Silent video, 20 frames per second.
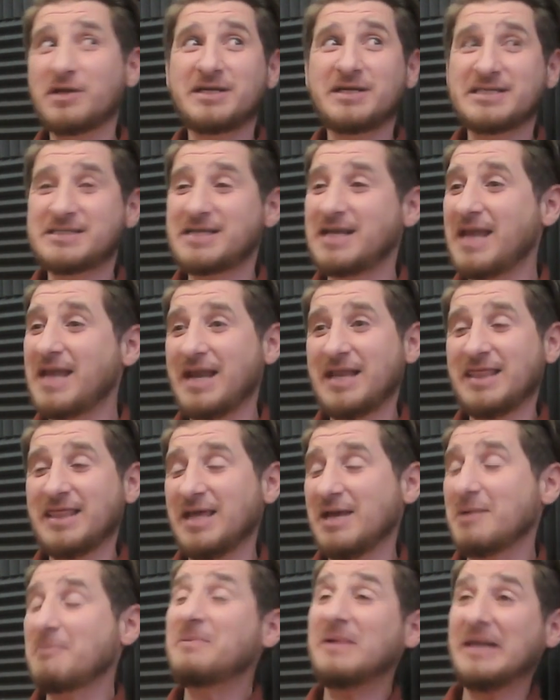understand
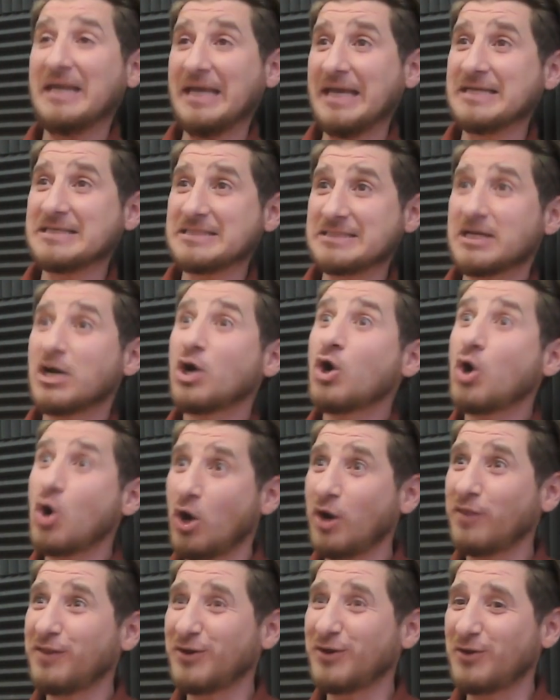anything, please
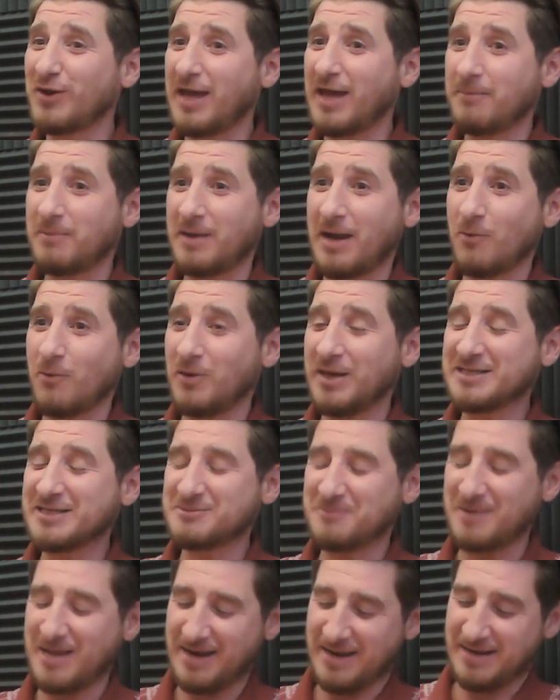call the law library. I will
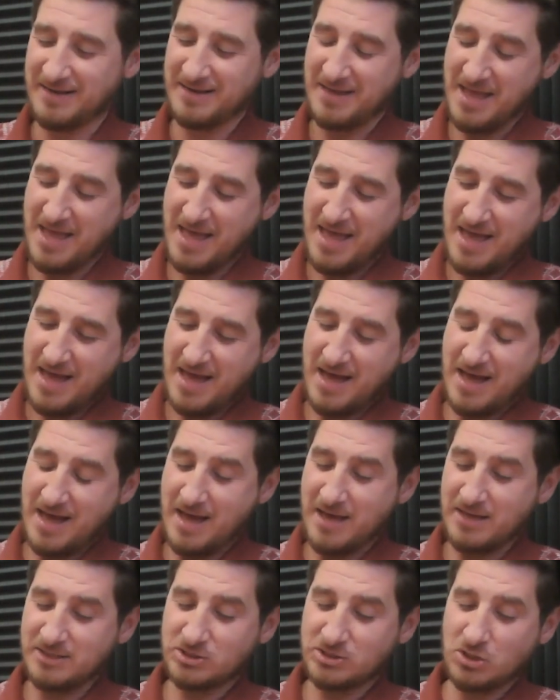explain it.
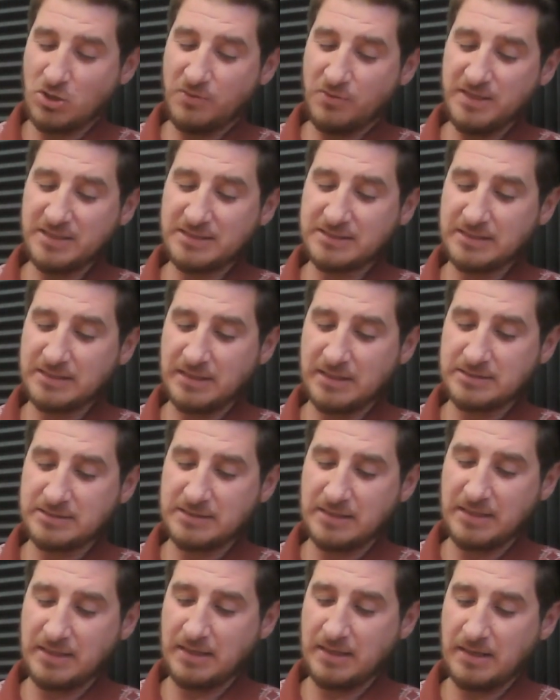So this is
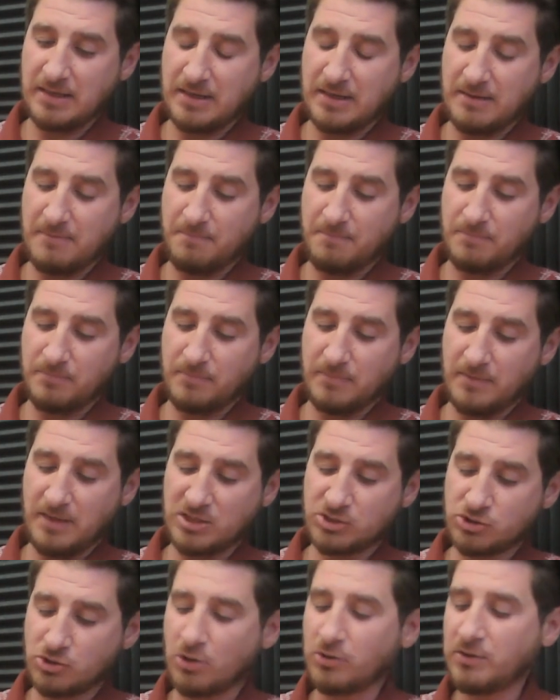an
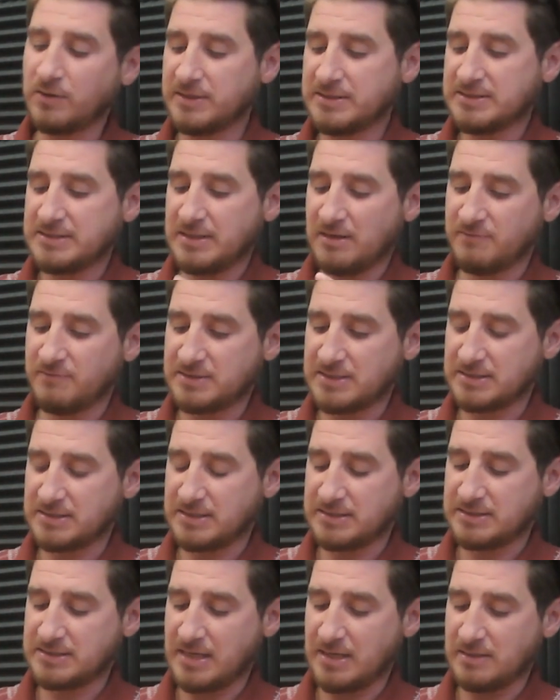extraordinary service, as
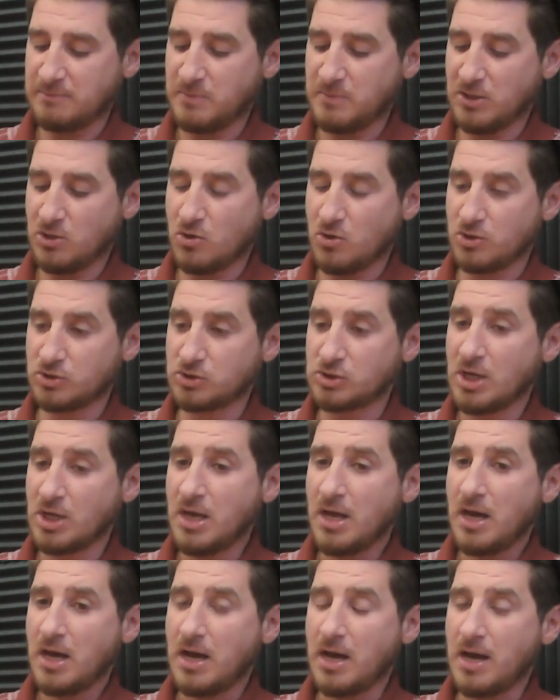I said, because
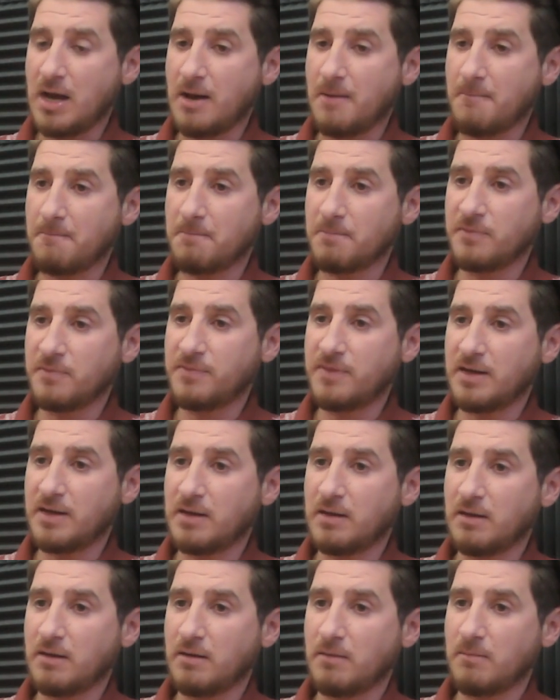
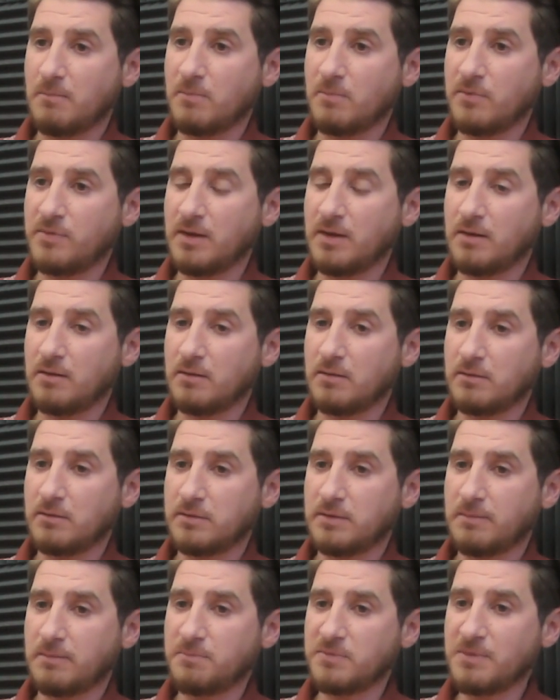
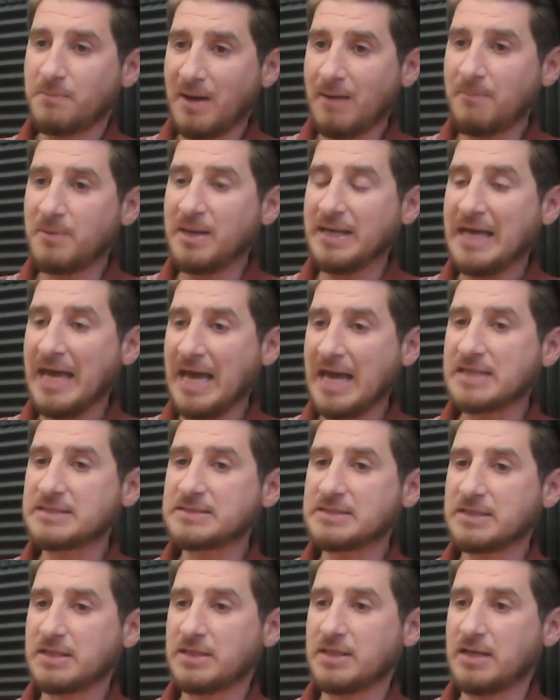the public
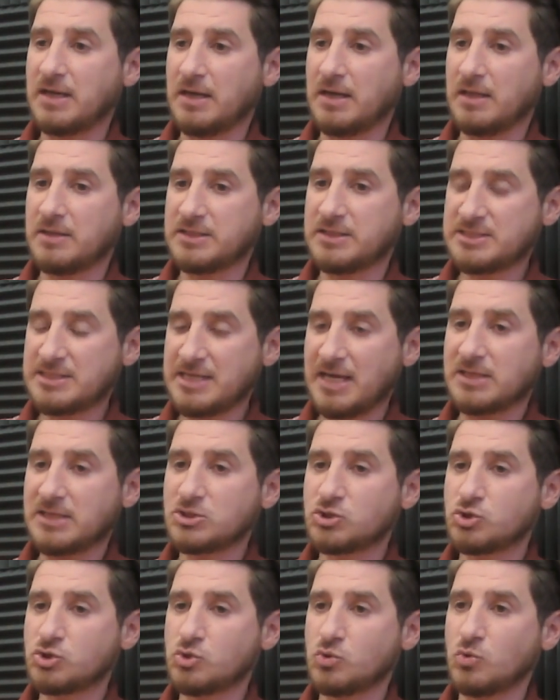has the
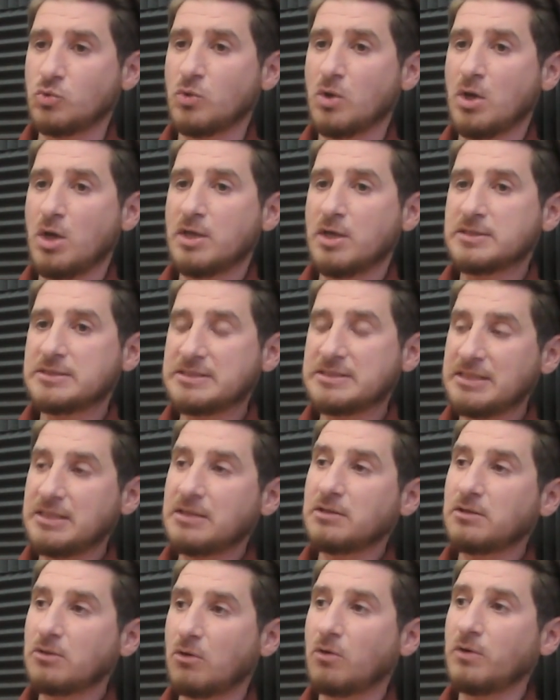chance to see
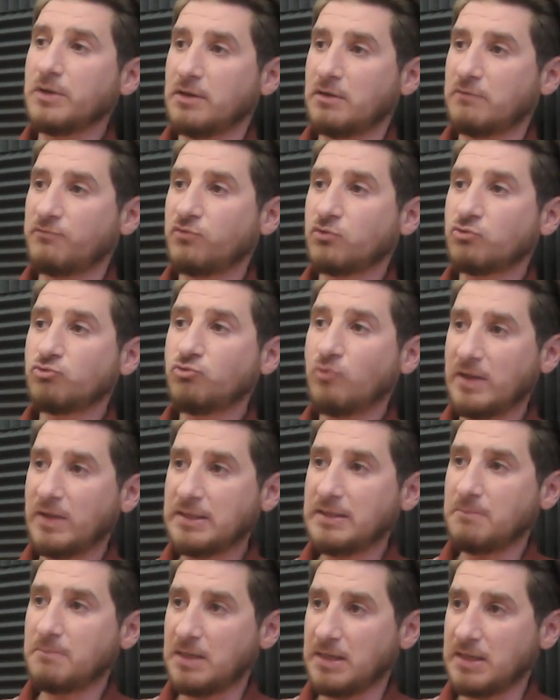a lawyer for
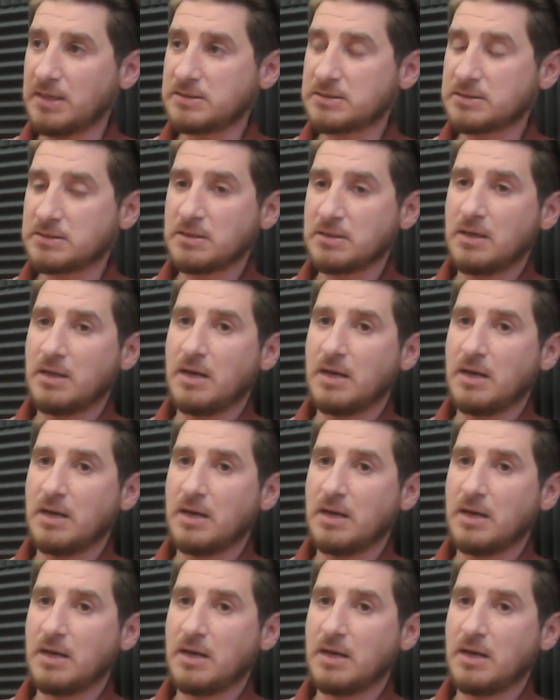20 minutes